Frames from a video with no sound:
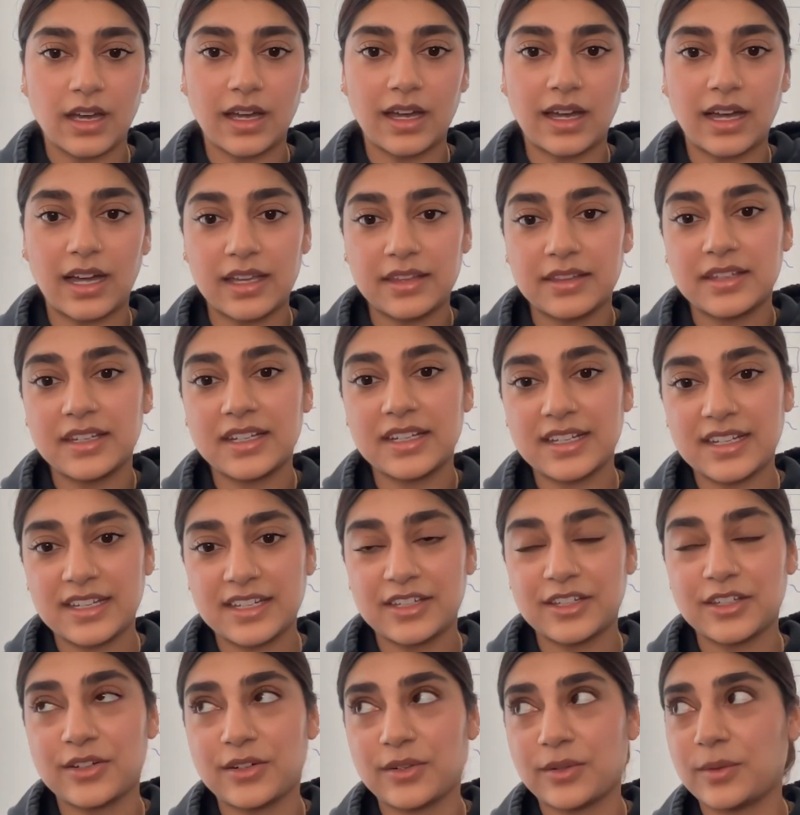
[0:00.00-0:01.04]
I think,
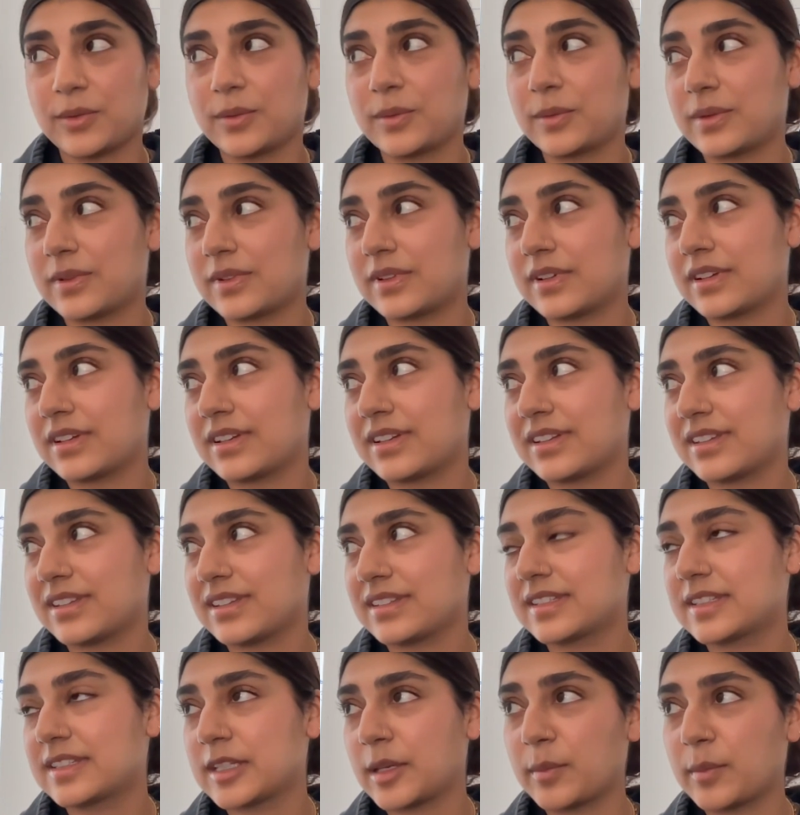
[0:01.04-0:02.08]

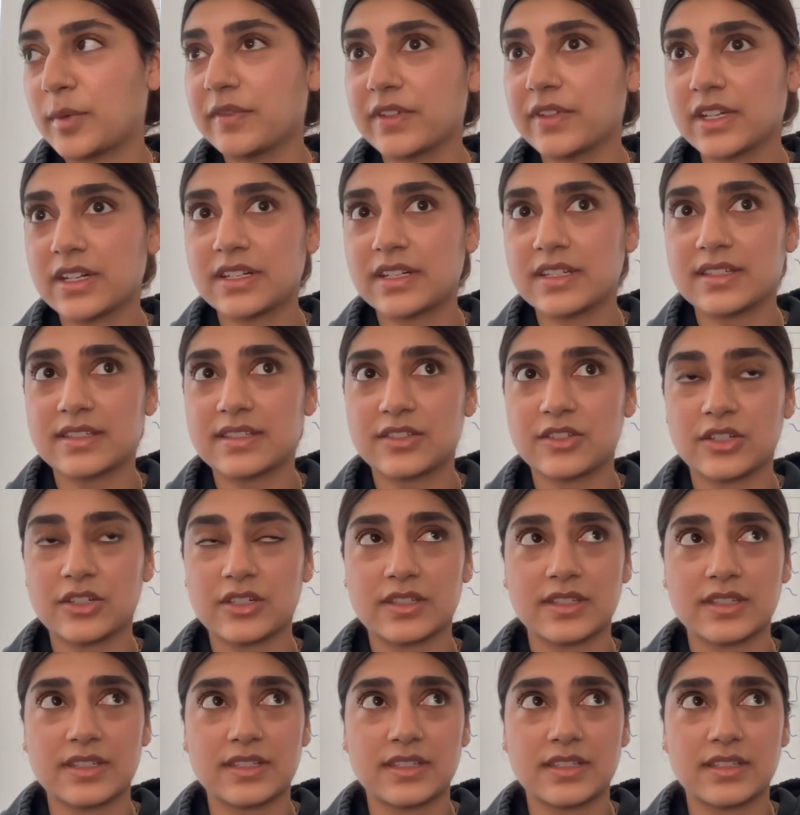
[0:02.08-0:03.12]
some of it is
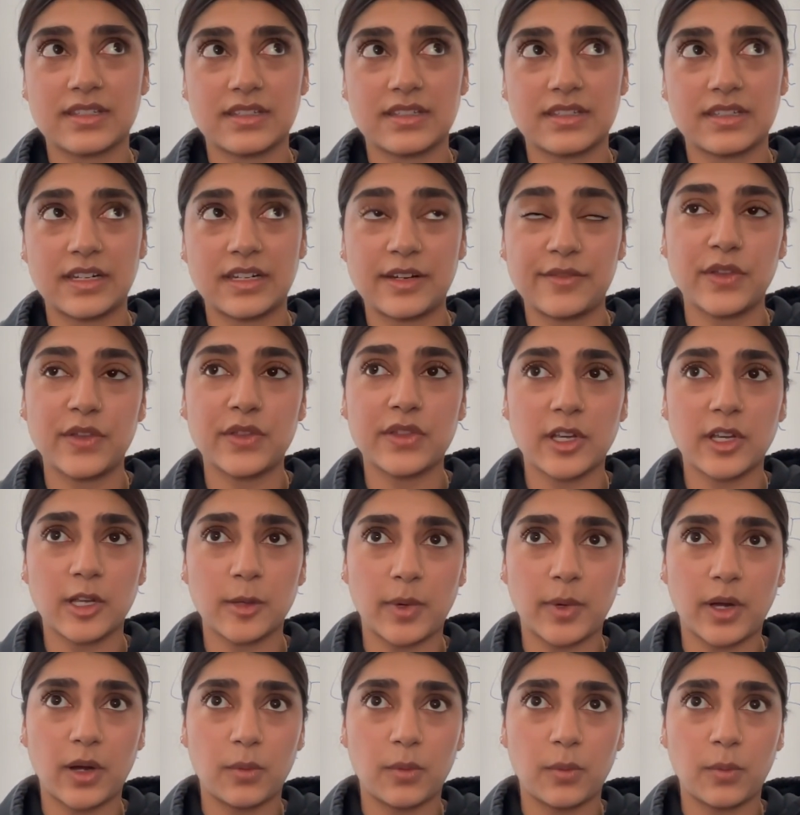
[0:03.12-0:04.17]
just, and if you think
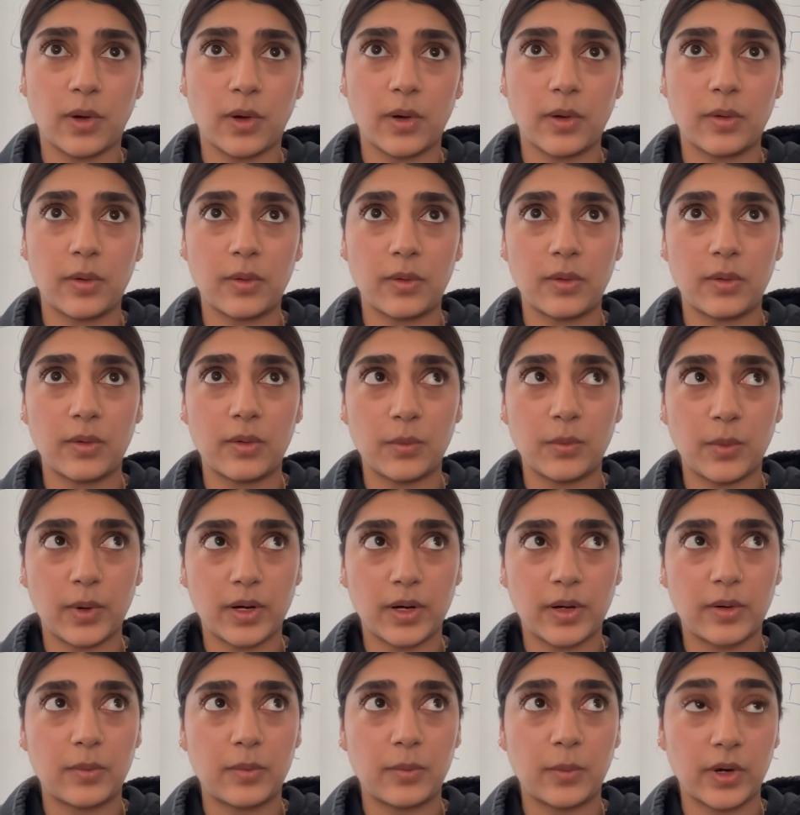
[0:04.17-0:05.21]
about
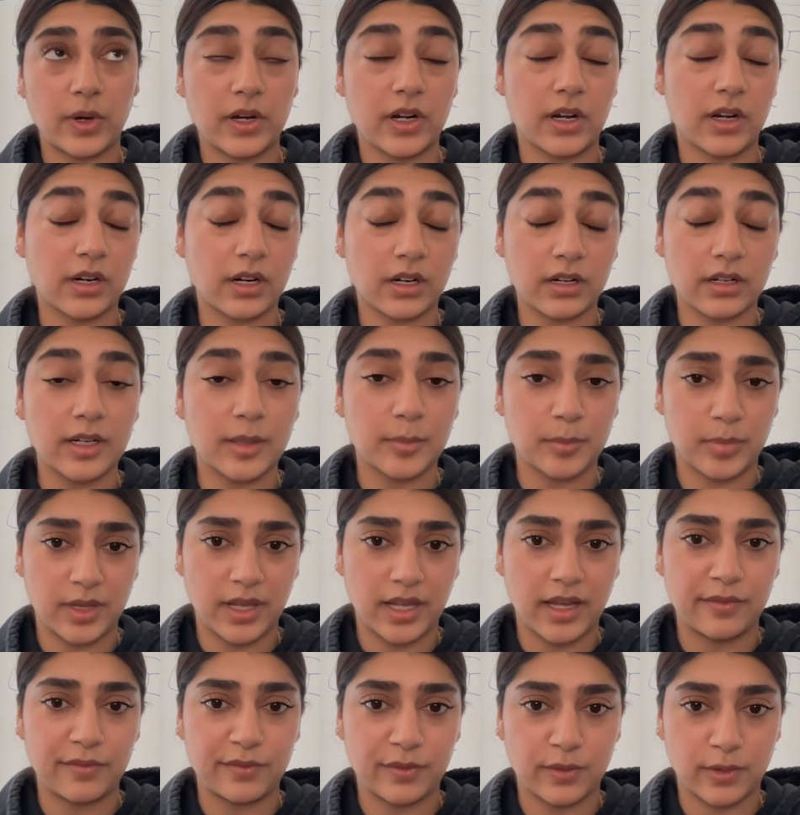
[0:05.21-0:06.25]
what our current
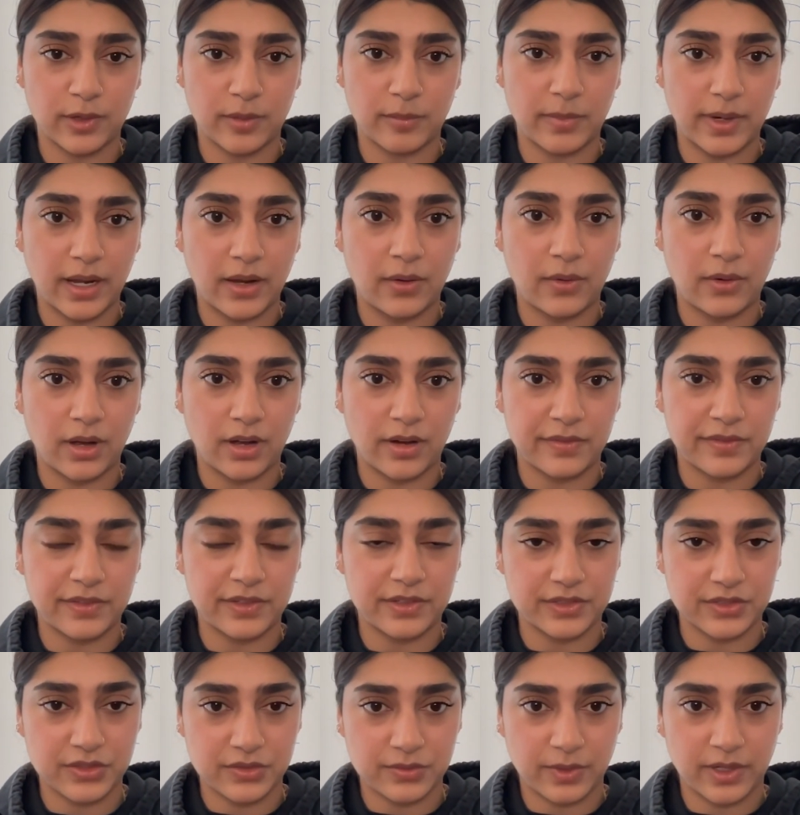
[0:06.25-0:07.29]
platform now
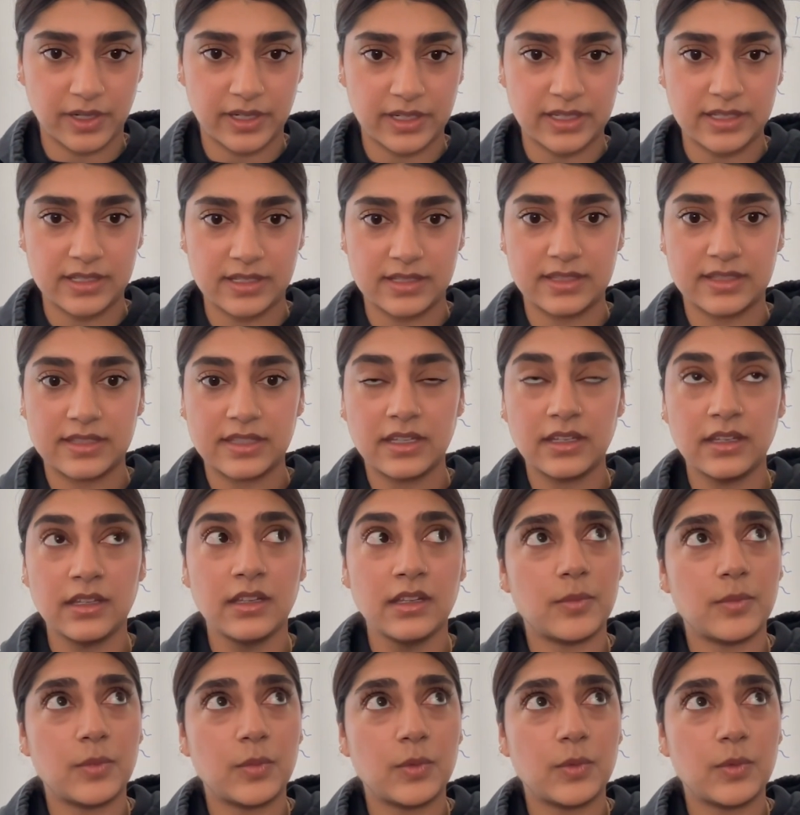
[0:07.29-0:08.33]
offers, right, is
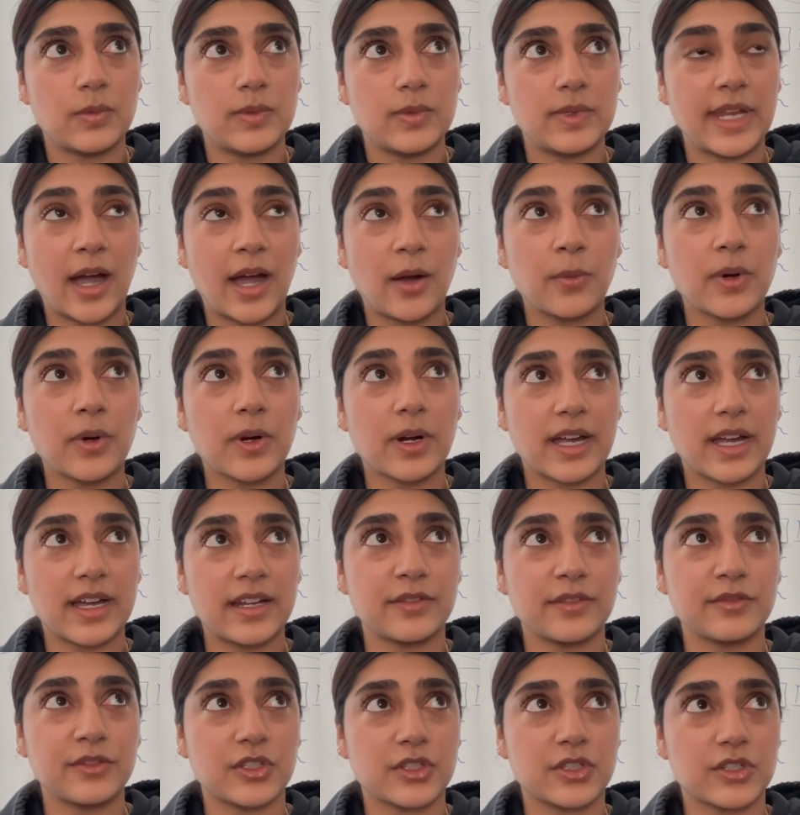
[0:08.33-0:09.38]
now we're kind
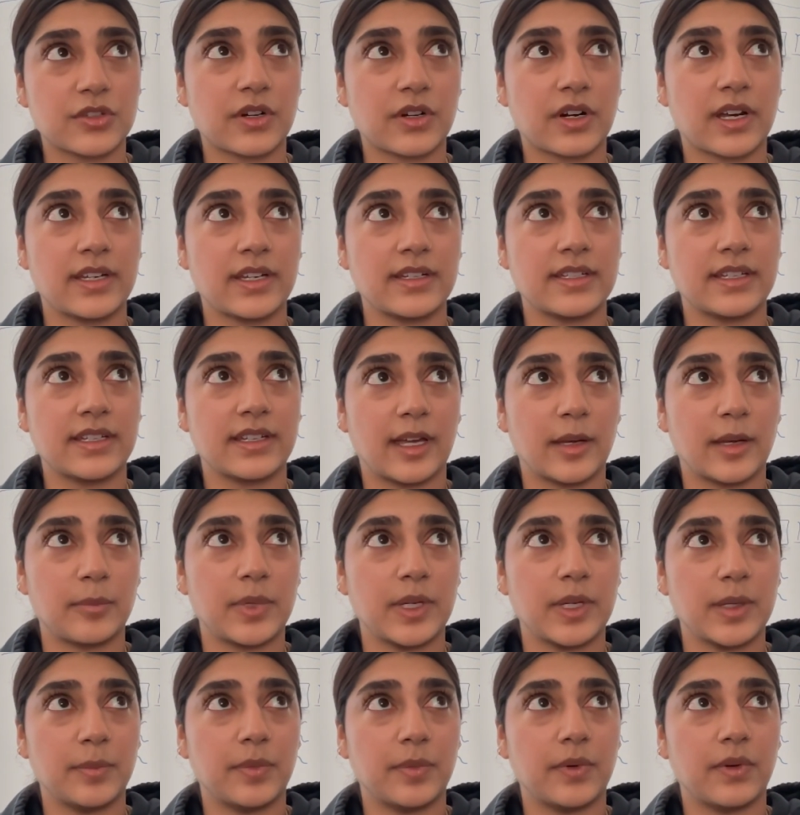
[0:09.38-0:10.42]
of just trying to get
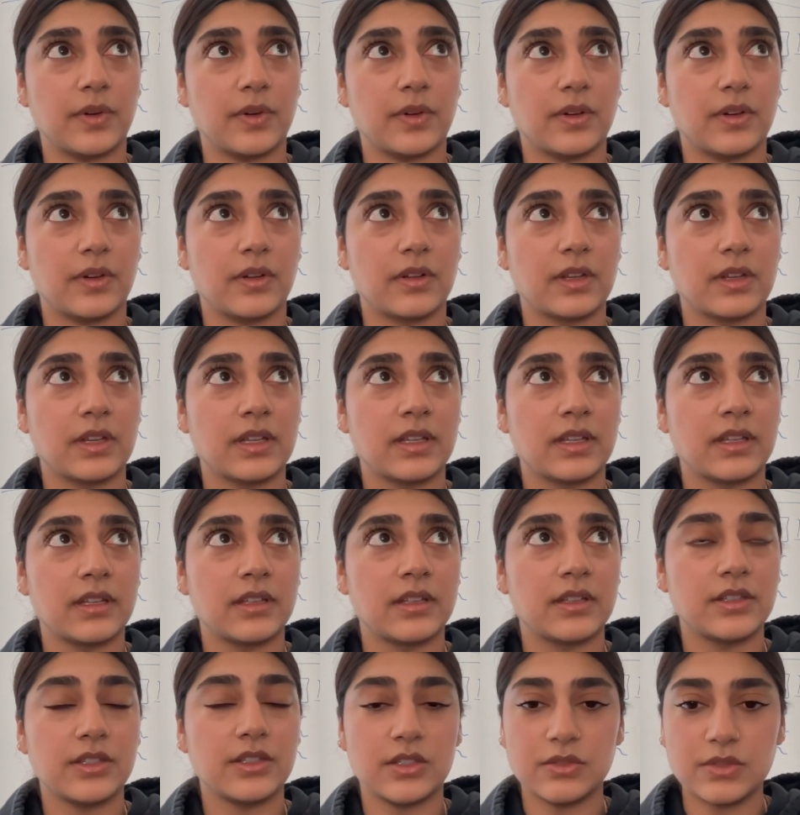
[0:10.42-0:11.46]
people
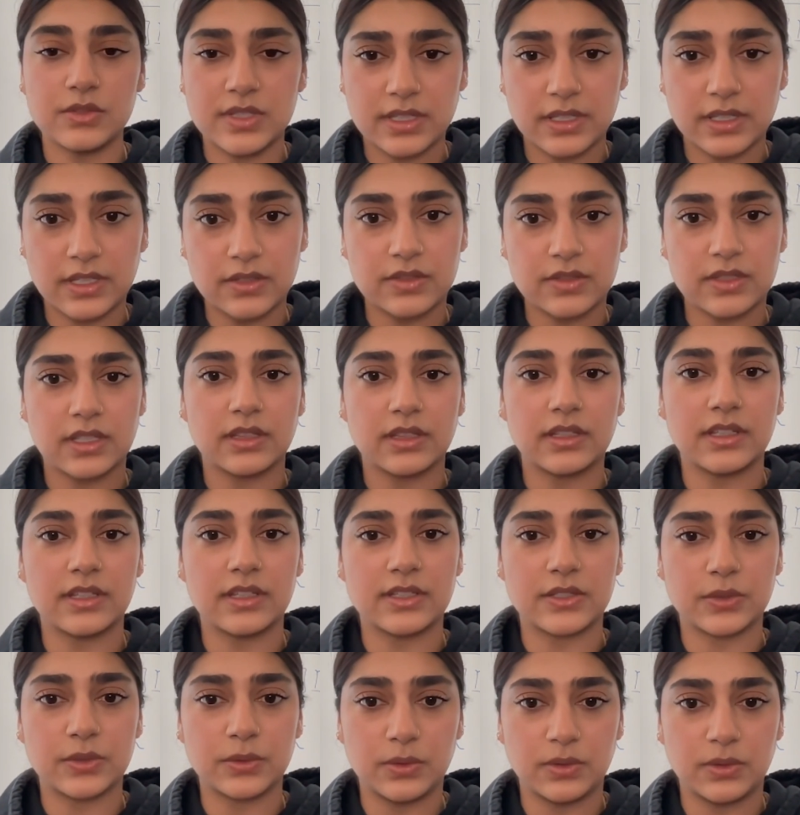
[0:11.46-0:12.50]
used to using
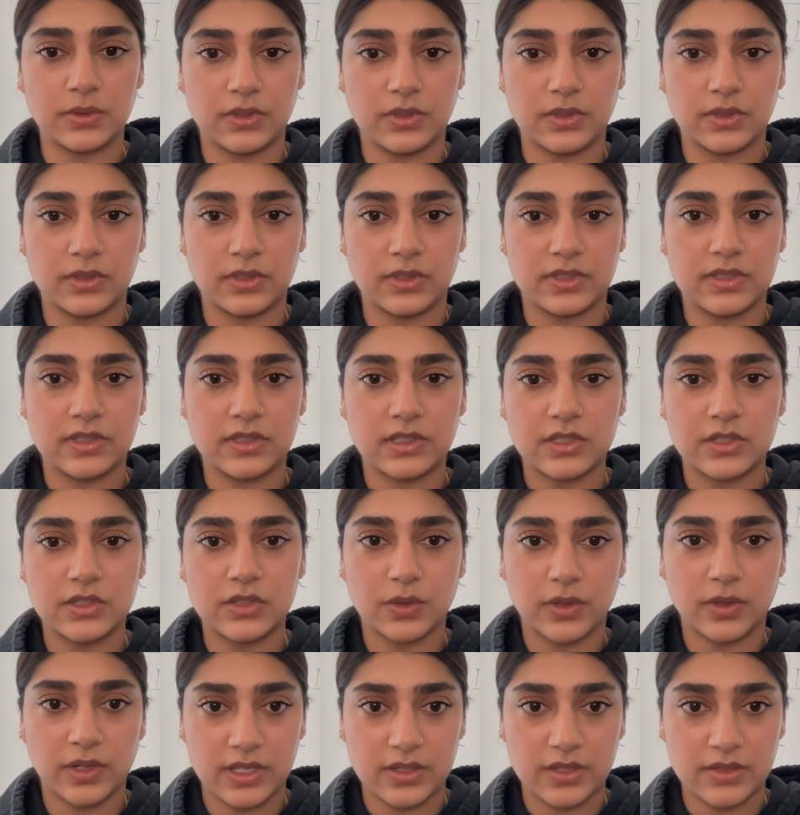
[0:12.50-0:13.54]
these tools,
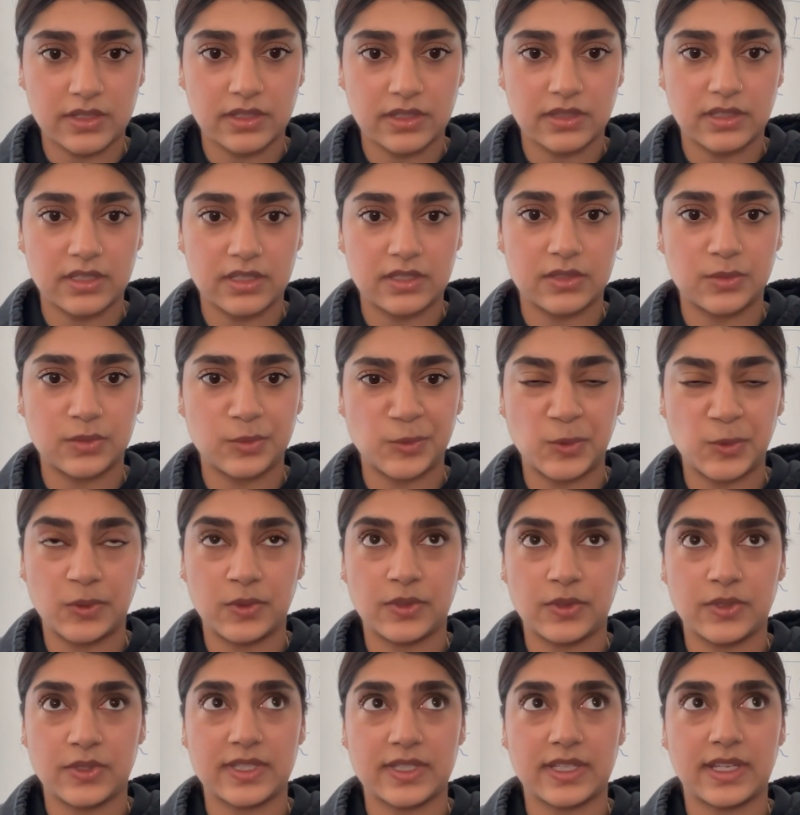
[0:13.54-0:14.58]
enjoy using these
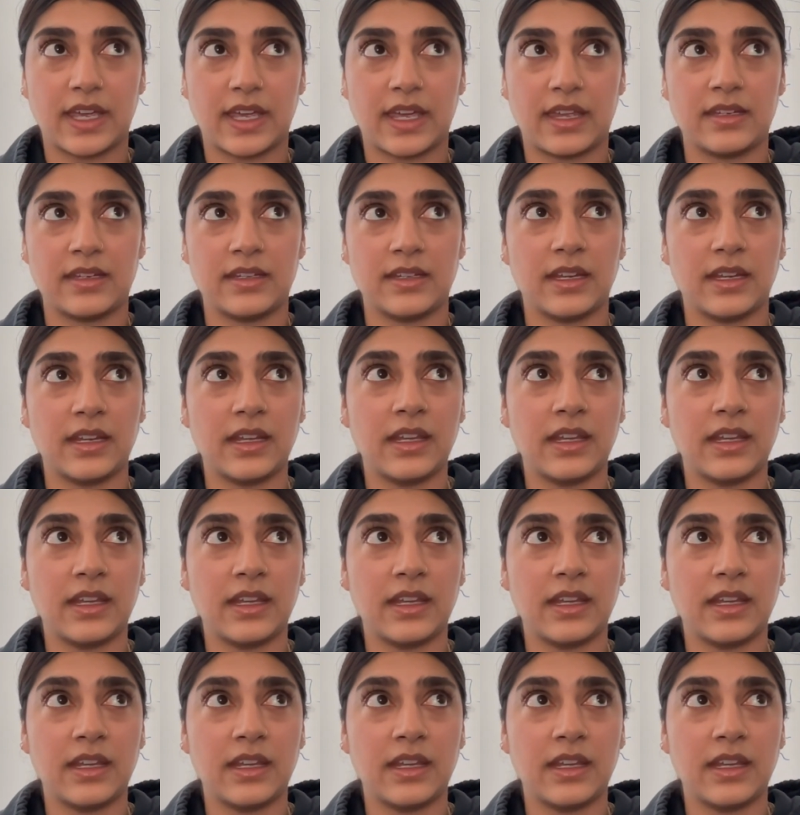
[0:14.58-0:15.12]
tools, and,